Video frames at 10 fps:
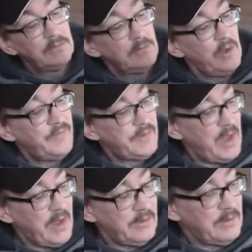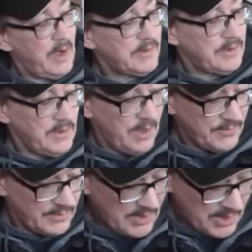Hoof stand, next to
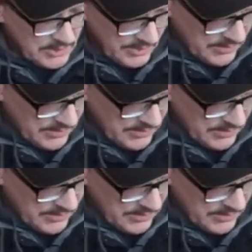nothing. Actually,